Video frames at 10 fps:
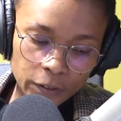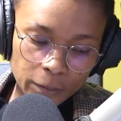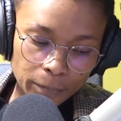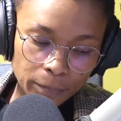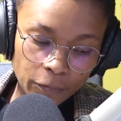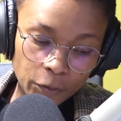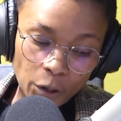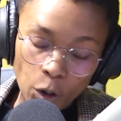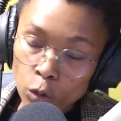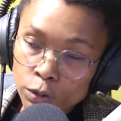for the
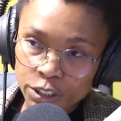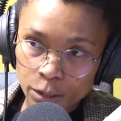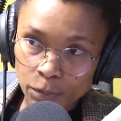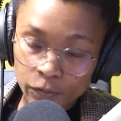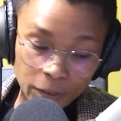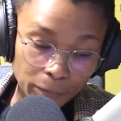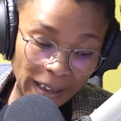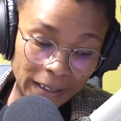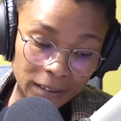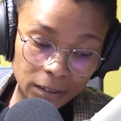ownership of the
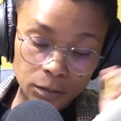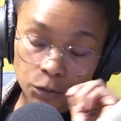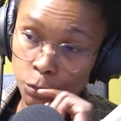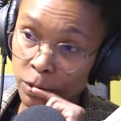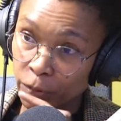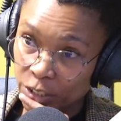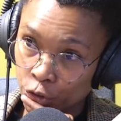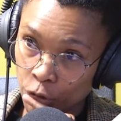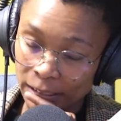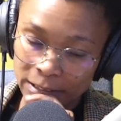bank to be
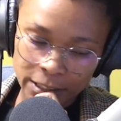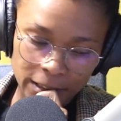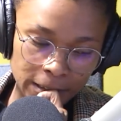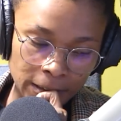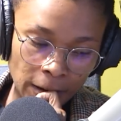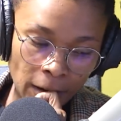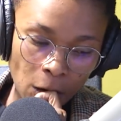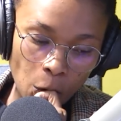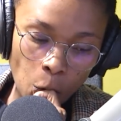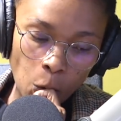restructured.
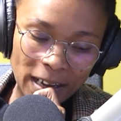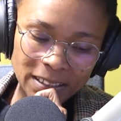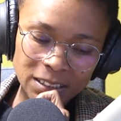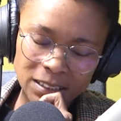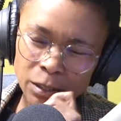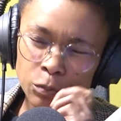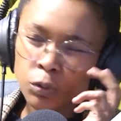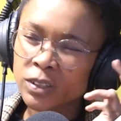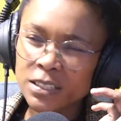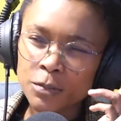What
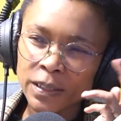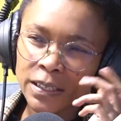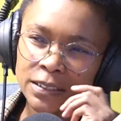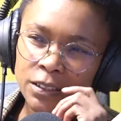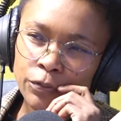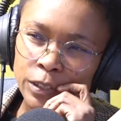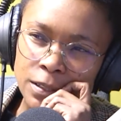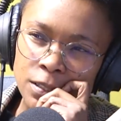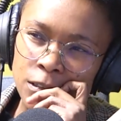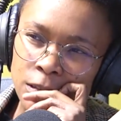would this make a
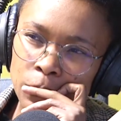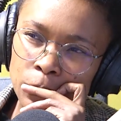difference?